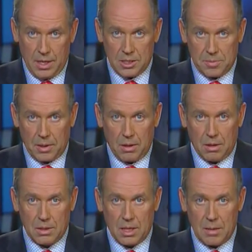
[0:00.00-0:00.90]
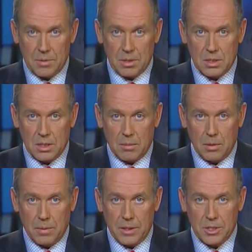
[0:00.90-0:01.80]
It's been a long time since the
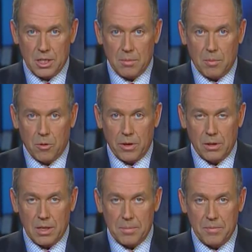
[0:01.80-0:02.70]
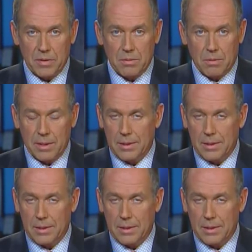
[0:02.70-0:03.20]
W H L Memorial Cup in Victoria,